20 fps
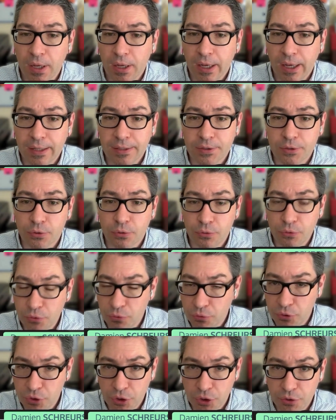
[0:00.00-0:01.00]
And so you
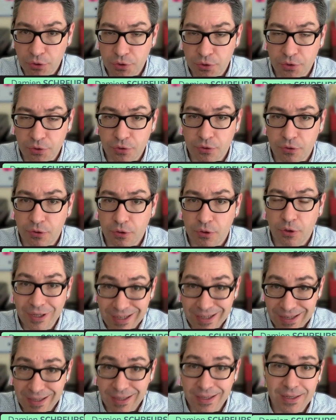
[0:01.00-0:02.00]
just
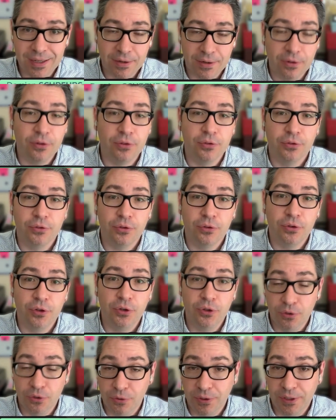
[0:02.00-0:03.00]
click on the
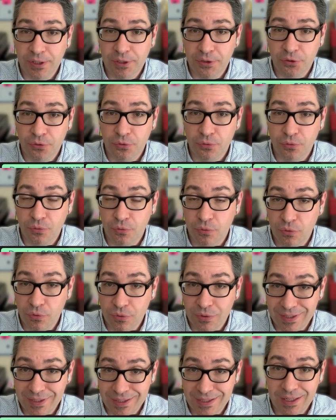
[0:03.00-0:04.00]
color that you
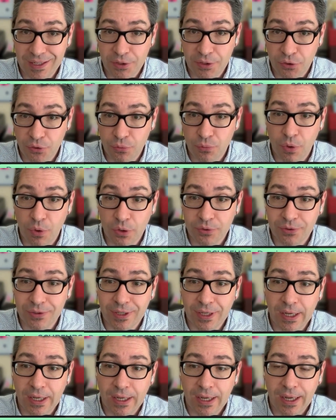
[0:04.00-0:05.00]
see and you want,
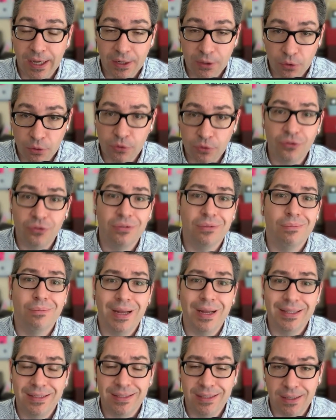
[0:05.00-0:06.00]
and
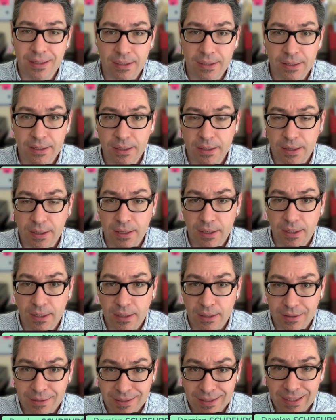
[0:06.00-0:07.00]
automatically
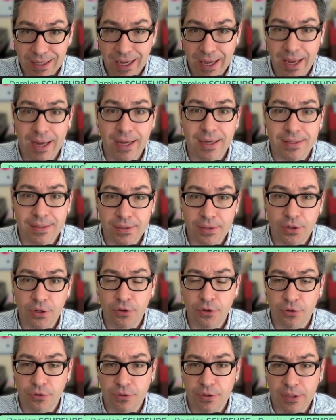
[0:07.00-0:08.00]
the hex
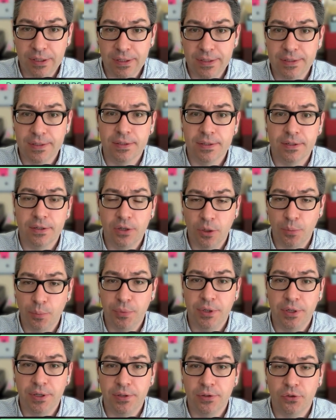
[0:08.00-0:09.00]
code is
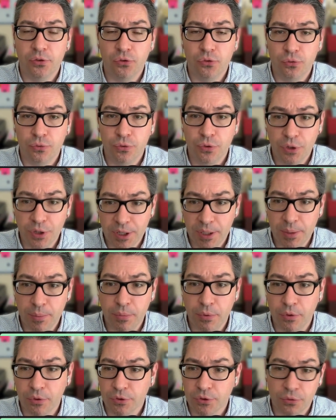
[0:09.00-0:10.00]
copied to the
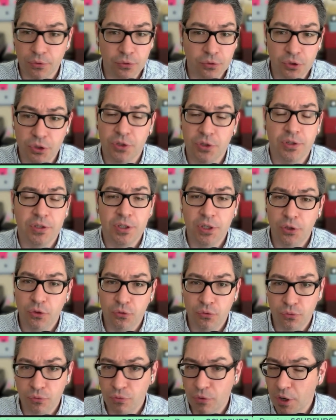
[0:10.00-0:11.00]
clipboard. So you just need
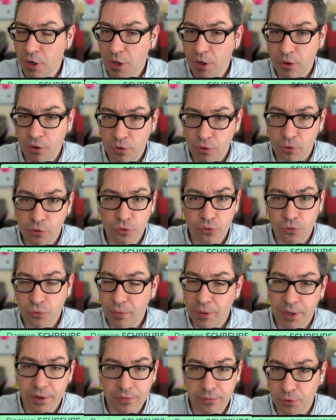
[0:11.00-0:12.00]
to go to
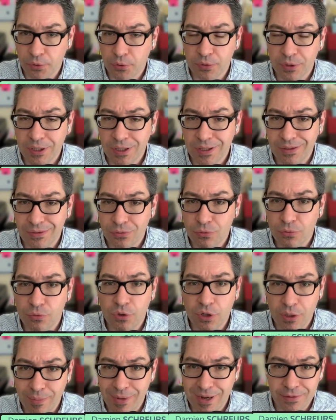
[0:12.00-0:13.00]
wherever you need to,
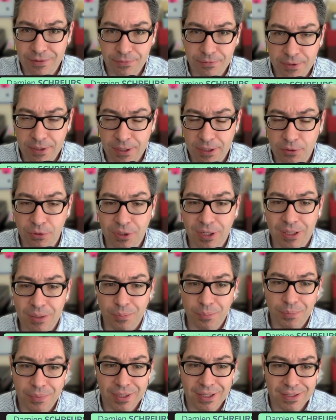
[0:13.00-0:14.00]
Command V, and you can
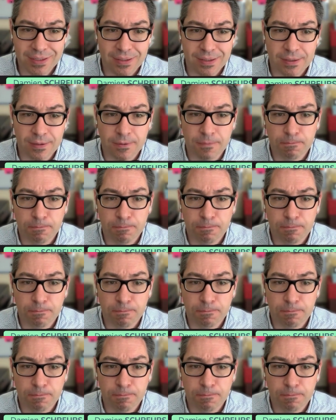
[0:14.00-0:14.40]
paste it.